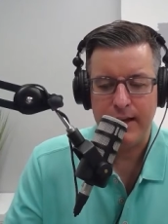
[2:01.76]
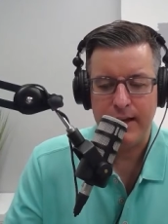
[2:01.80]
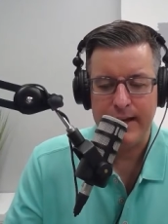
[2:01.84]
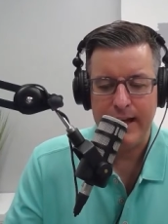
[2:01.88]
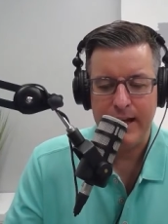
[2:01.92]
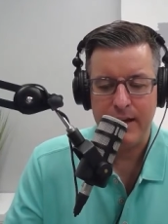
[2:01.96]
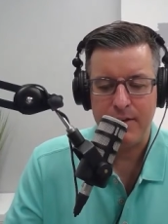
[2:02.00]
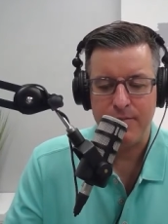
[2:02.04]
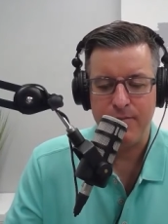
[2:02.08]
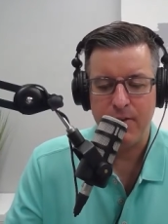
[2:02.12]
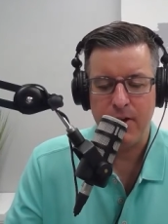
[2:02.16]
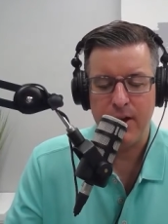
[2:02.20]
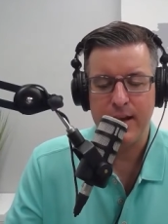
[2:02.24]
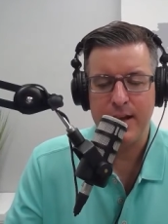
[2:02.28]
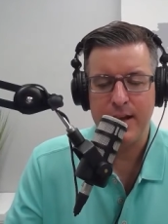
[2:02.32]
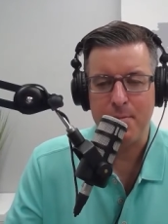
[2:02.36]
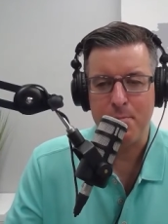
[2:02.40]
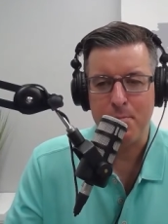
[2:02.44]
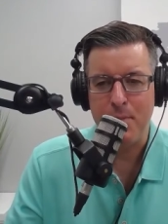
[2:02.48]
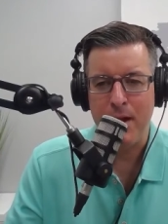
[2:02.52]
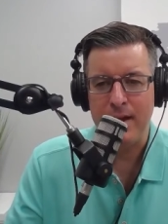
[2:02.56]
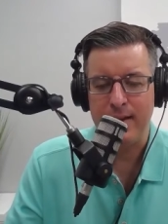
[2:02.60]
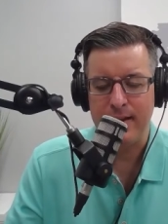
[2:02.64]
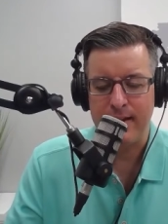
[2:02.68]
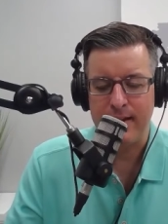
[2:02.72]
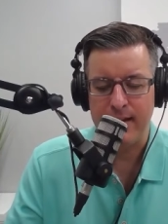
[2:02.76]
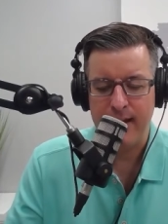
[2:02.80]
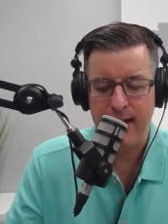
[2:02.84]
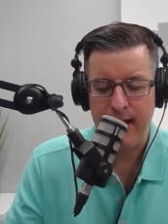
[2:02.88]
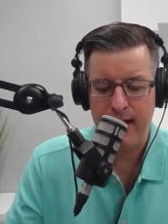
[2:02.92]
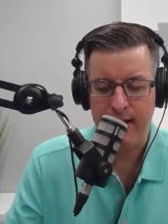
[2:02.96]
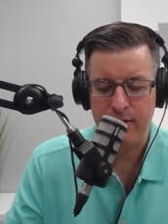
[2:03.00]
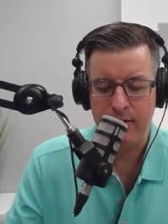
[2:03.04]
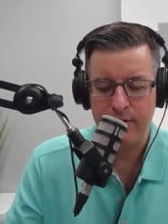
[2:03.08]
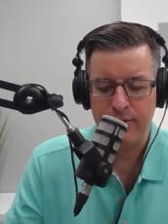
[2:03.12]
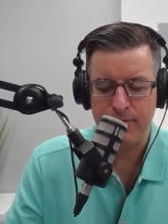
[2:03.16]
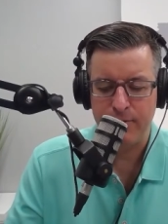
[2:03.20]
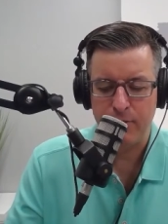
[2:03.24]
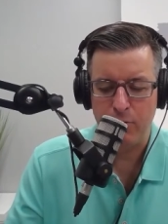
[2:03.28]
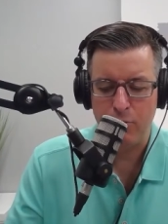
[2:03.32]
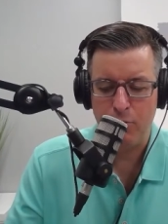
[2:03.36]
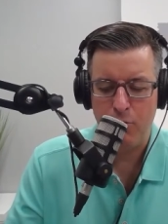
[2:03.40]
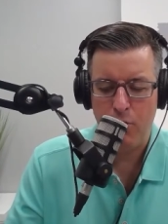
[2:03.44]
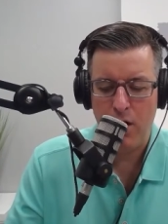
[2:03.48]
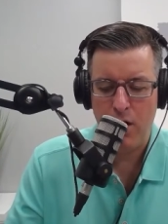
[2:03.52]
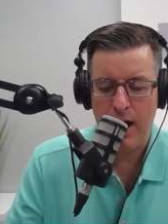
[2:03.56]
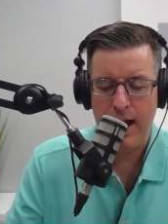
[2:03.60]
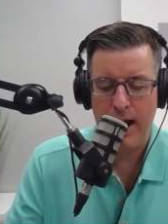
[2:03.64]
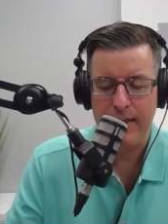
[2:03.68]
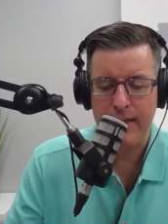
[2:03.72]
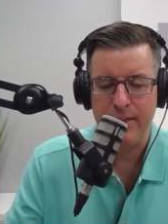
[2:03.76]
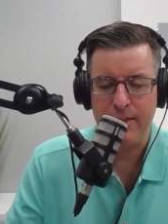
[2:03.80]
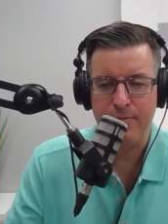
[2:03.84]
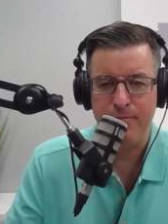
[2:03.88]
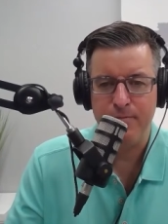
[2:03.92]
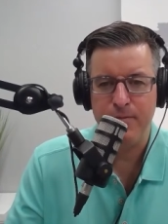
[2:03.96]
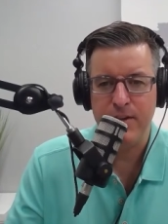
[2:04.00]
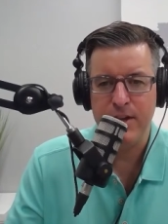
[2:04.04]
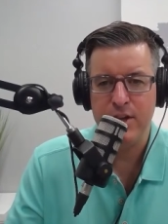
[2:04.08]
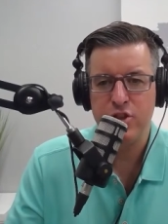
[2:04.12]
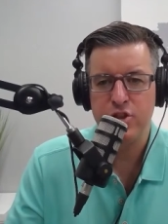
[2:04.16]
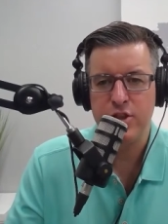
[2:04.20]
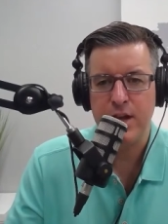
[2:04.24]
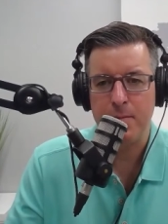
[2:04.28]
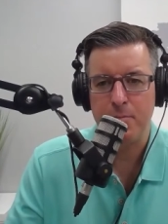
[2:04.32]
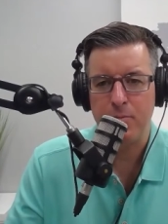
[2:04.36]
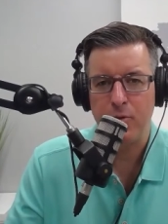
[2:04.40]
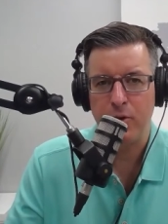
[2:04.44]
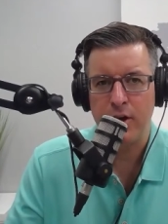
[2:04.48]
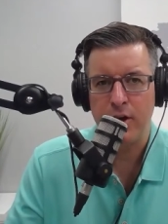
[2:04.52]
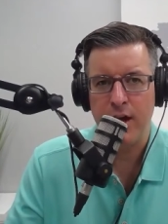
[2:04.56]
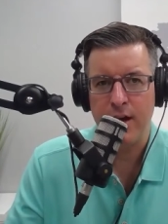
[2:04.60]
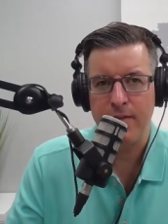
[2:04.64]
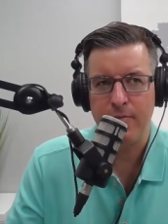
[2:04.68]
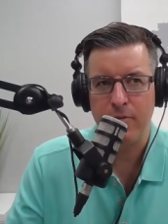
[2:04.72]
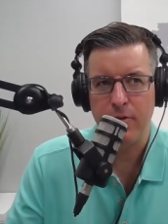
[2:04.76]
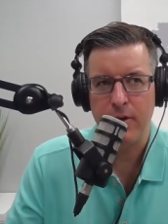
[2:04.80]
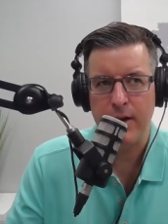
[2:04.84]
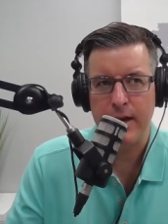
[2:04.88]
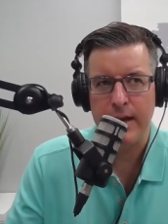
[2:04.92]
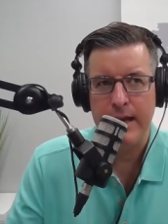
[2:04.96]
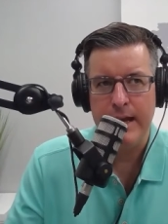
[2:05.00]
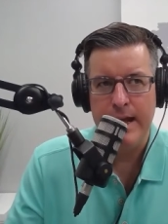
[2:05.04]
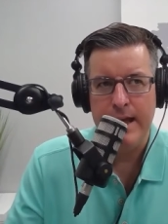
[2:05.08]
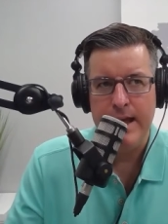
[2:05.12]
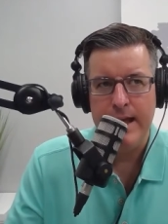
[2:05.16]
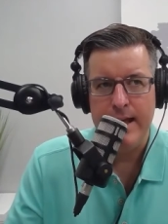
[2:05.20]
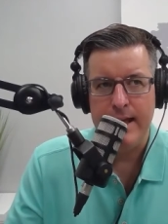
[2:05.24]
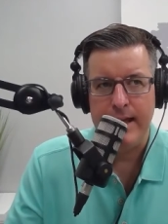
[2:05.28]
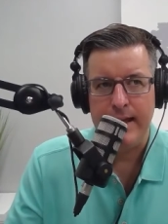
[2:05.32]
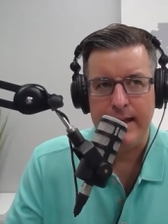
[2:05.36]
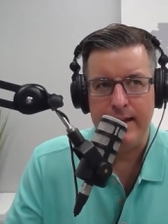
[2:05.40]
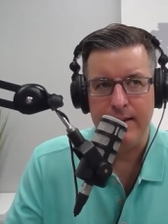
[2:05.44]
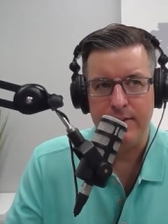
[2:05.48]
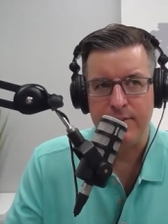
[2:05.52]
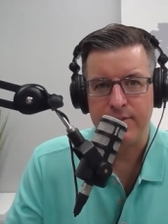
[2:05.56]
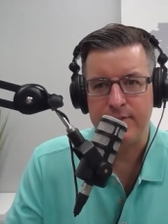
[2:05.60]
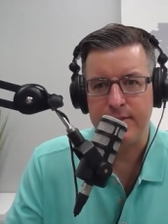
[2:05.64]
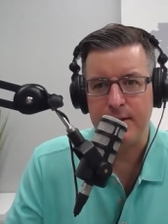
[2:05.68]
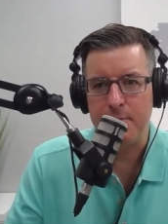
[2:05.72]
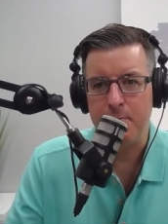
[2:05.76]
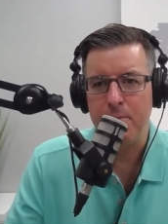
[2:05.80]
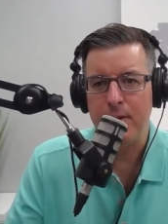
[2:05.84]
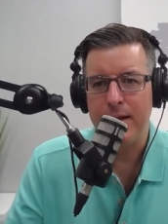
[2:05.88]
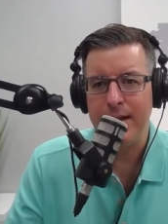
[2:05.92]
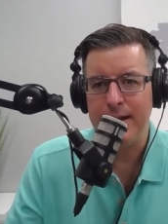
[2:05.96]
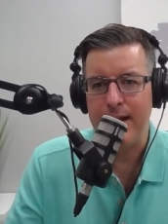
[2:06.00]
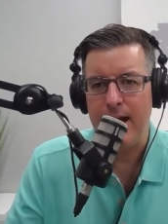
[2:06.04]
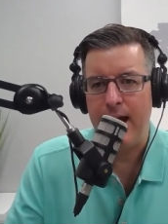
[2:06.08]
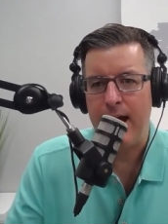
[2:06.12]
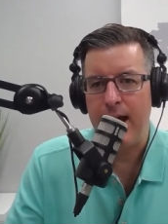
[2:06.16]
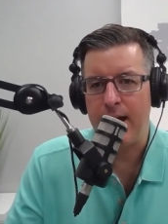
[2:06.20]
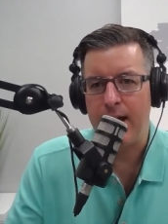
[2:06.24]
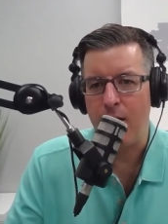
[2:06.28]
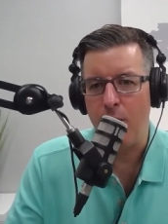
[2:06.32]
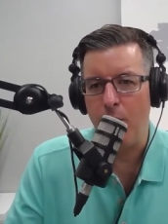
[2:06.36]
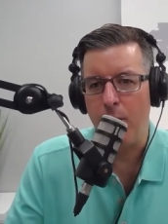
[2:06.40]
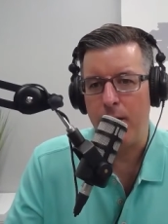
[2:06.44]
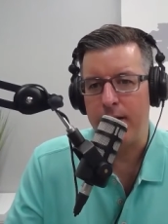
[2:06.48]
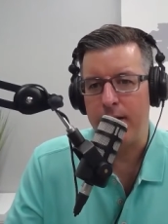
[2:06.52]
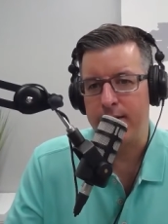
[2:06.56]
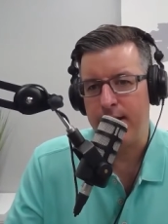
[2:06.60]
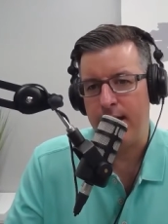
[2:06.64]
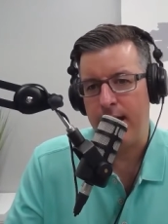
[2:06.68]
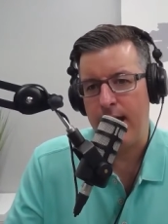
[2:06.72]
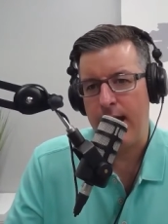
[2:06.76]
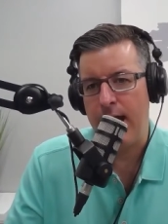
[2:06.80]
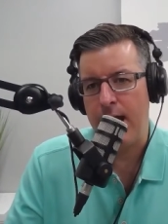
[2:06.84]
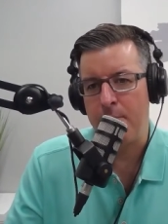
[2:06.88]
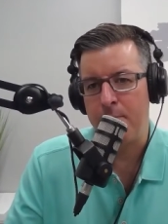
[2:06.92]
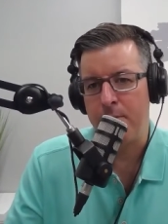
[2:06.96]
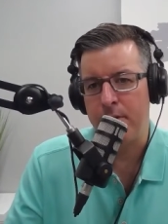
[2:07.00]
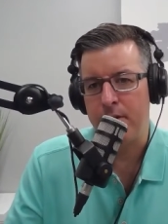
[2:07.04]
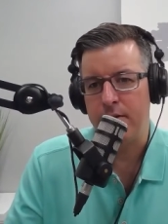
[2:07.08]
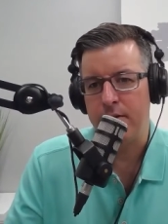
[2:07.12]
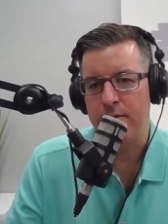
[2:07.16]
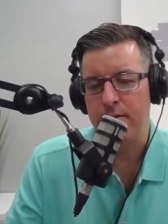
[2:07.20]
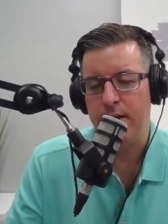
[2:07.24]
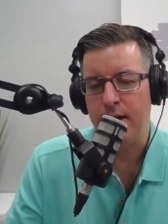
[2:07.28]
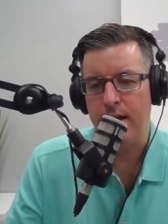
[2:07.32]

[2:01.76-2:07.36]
laid out a very compelling case for why the V-shaped recovery is simply not going to happen.